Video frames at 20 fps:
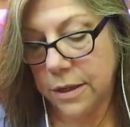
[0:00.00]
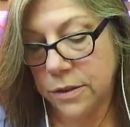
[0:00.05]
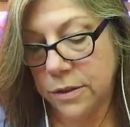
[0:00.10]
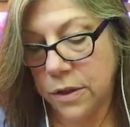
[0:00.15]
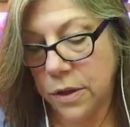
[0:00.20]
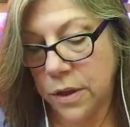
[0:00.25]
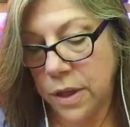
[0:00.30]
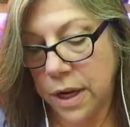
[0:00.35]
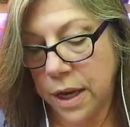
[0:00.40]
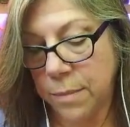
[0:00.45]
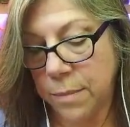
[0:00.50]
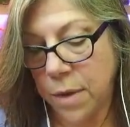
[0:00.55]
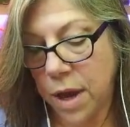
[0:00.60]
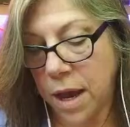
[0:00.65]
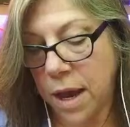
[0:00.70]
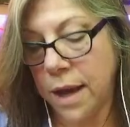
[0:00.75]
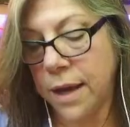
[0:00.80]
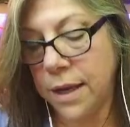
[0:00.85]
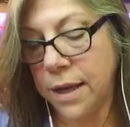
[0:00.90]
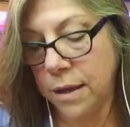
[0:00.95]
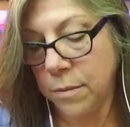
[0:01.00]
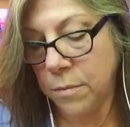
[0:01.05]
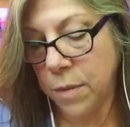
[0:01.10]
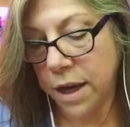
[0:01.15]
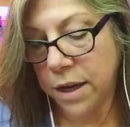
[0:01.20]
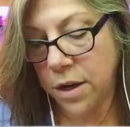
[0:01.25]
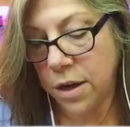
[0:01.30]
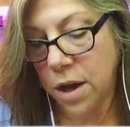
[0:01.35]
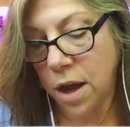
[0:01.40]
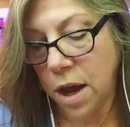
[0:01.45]
so that I'm hiding
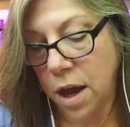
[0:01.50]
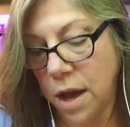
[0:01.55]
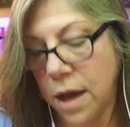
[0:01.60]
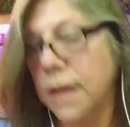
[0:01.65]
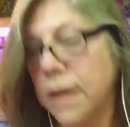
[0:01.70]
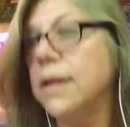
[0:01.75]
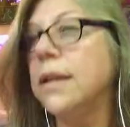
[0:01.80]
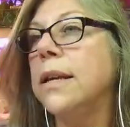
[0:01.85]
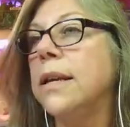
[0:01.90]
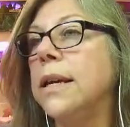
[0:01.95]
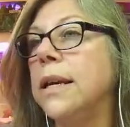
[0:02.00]
my knot